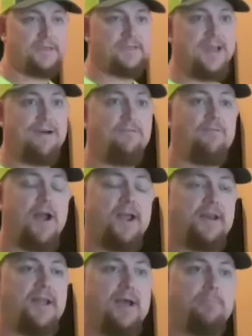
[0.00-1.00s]
is now
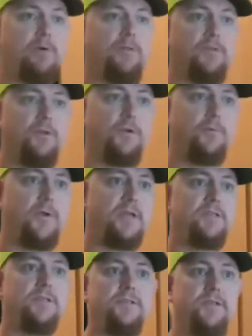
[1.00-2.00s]
Friday. I put the
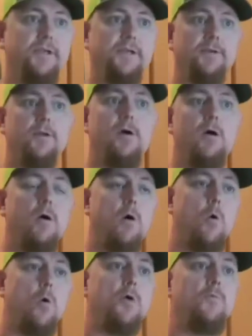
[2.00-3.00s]
raisins in
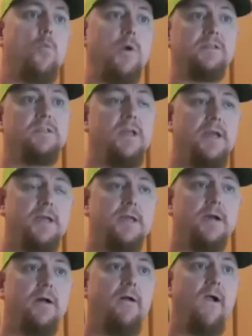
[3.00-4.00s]
on
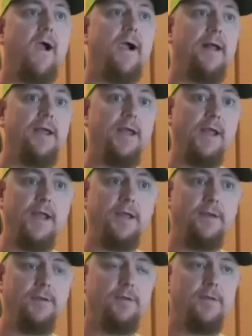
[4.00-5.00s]
Wednesday
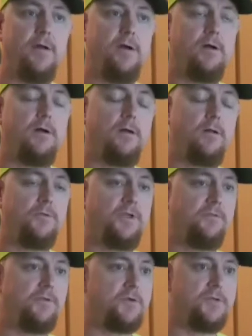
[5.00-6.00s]
and all day
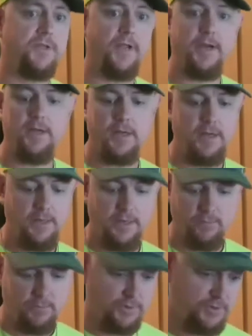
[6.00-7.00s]
Thursday.
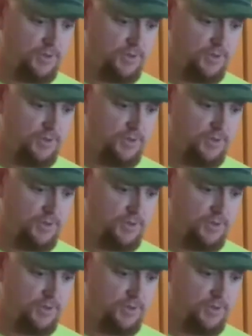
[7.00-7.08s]
It was